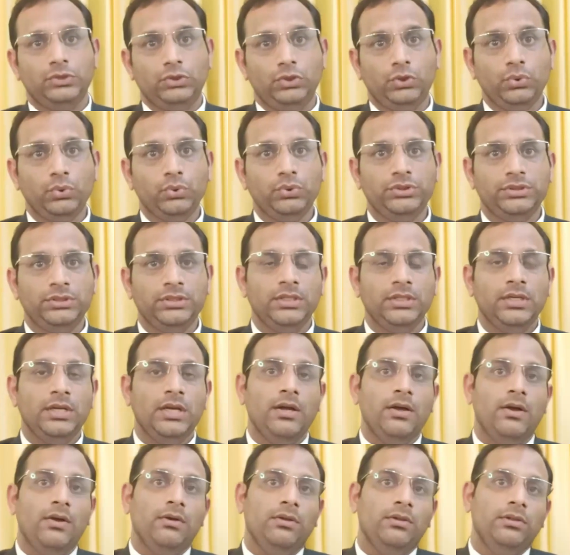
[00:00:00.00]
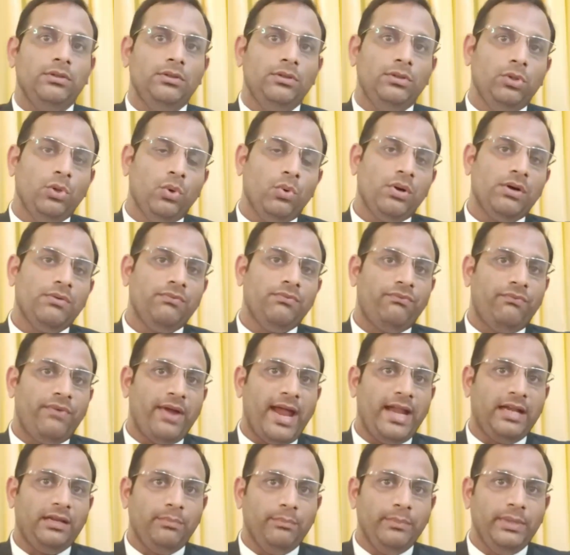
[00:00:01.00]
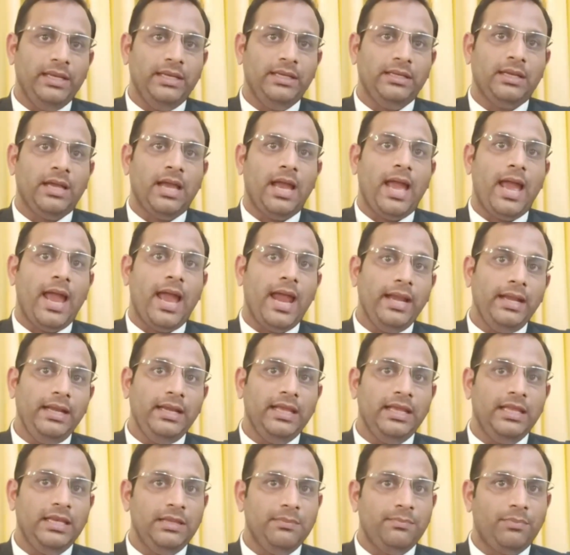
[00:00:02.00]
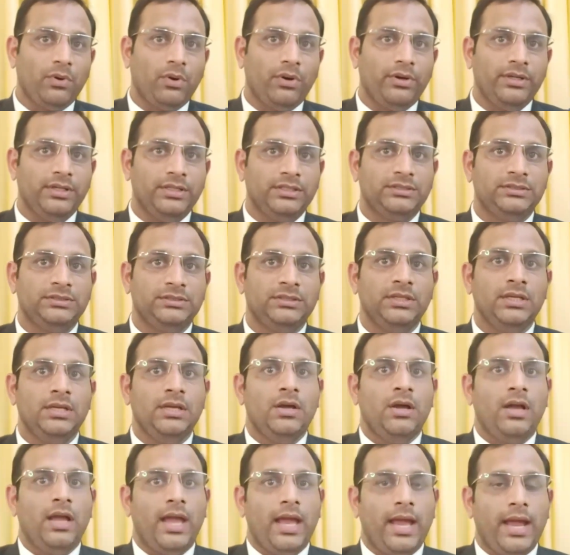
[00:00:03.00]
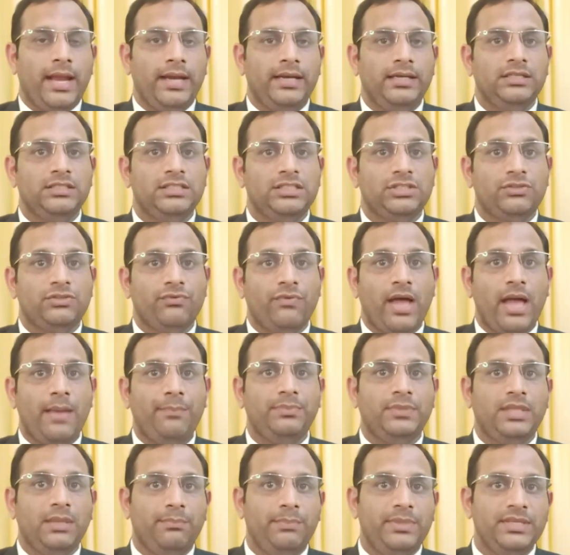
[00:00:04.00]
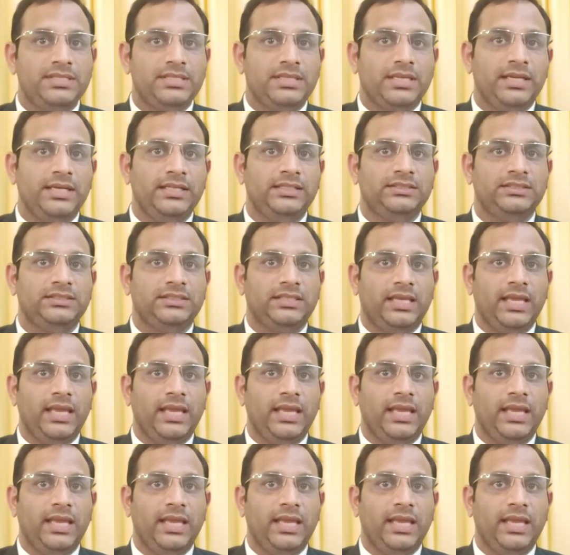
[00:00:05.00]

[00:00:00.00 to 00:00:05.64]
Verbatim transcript: Choose lower fat milk and dairy products and swap the biscuits,